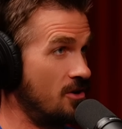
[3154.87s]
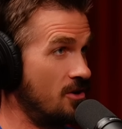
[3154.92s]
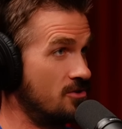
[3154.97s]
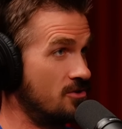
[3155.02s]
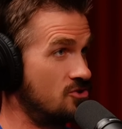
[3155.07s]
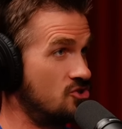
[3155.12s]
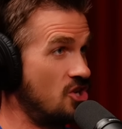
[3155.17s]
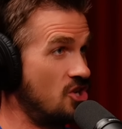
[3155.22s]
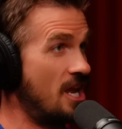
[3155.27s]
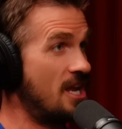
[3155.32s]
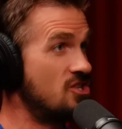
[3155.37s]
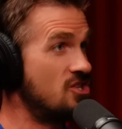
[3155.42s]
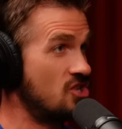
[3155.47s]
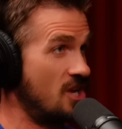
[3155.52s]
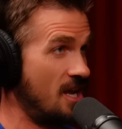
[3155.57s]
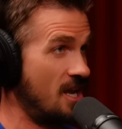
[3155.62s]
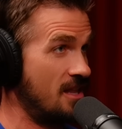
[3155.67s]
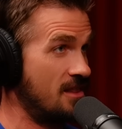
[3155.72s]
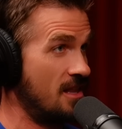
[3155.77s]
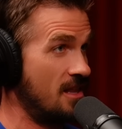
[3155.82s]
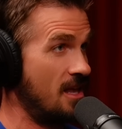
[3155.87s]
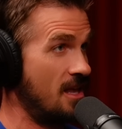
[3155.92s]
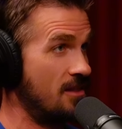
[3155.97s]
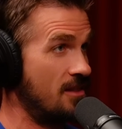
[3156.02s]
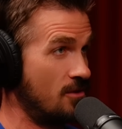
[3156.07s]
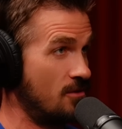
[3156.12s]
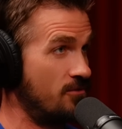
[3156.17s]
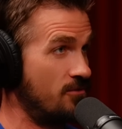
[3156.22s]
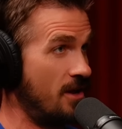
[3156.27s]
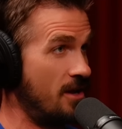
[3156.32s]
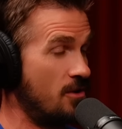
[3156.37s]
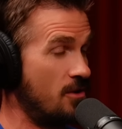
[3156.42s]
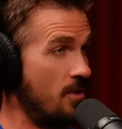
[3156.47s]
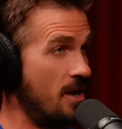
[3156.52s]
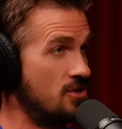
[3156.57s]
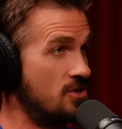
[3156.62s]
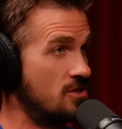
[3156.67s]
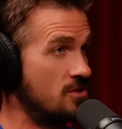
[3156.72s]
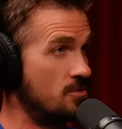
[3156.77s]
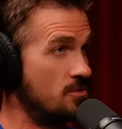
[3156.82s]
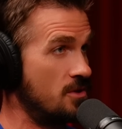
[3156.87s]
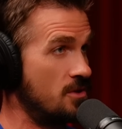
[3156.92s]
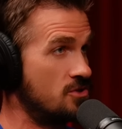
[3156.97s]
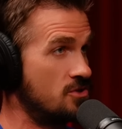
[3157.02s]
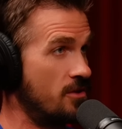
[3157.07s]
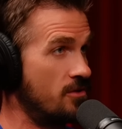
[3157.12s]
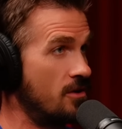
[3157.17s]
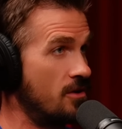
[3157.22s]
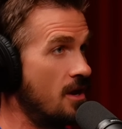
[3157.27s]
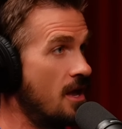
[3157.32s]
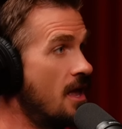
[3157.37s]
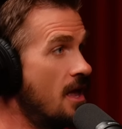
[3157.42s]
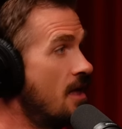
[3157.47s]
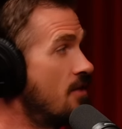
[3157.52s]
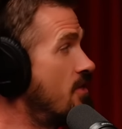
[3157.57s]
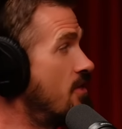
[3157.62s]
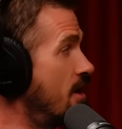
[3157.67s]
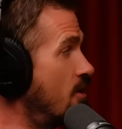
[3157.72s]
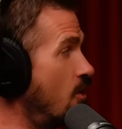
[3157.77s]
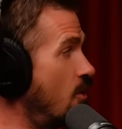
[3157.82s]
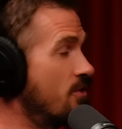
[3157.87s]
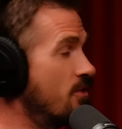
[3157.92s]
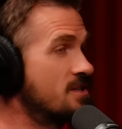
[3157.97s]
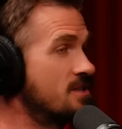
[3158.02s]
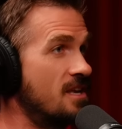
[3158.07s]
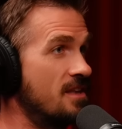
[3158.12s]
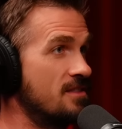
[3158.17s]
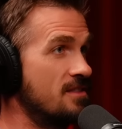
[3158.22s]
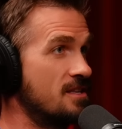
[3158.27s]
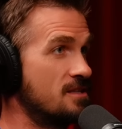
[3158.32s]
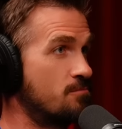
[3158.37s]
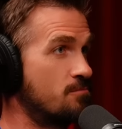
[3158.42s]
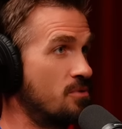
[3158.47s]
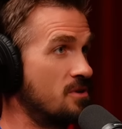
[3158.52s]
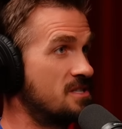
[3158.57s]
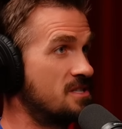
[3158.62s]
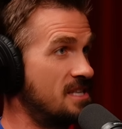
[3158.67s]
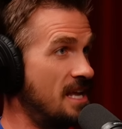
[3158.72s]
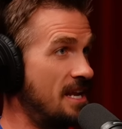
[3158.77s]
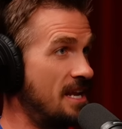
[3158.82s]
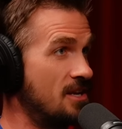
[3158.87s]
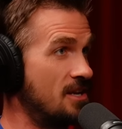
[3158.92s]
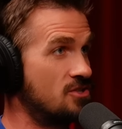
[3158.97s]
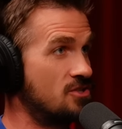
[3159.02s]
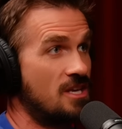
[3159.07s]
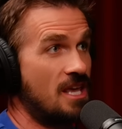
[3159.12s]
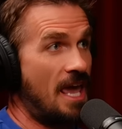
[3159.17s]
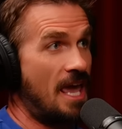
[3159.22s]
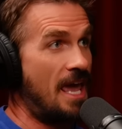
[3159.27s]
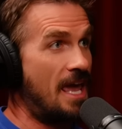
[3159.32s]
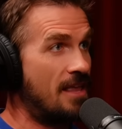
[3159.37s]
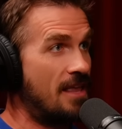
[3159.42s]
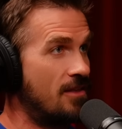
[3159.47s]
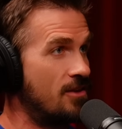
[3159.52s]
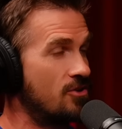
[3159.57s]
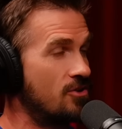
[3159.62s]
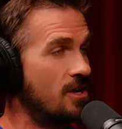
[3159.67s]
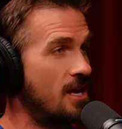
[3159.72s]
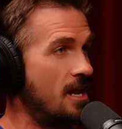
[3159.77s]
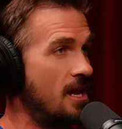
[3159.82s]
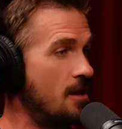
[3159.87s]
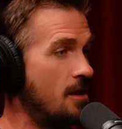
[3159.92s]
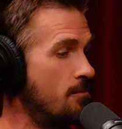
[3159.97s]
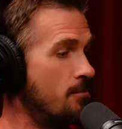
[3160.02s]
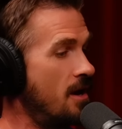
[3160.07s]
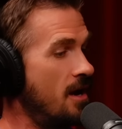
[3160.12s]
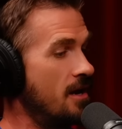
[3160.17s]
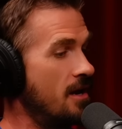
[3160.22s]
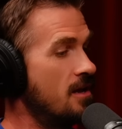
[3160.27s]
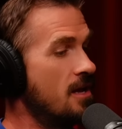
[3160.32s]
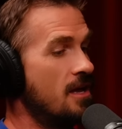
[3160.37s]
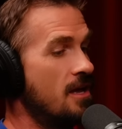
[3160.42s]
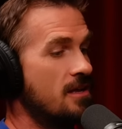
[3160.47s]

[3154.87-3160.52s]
changing in their valuation to each other, then all of a sudden this percentage gain that you're getting by